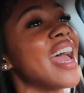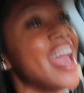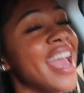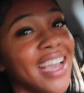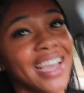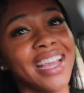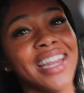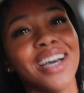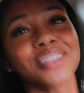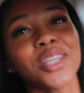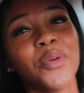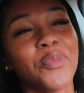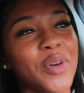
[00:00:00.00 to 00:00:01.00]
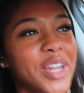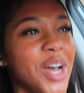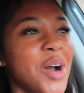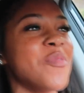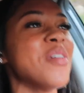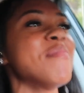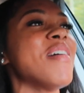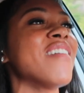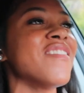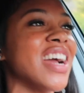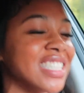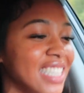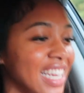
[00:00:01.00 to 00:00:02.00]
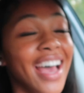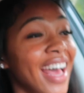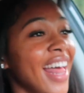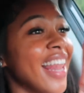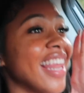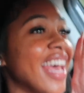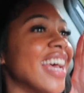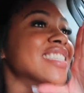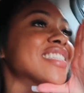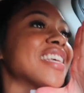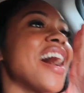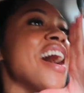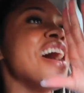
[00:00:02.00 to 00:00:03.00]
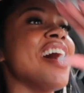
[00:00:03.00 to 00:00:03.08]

Hanging out the window with my right. Let's go.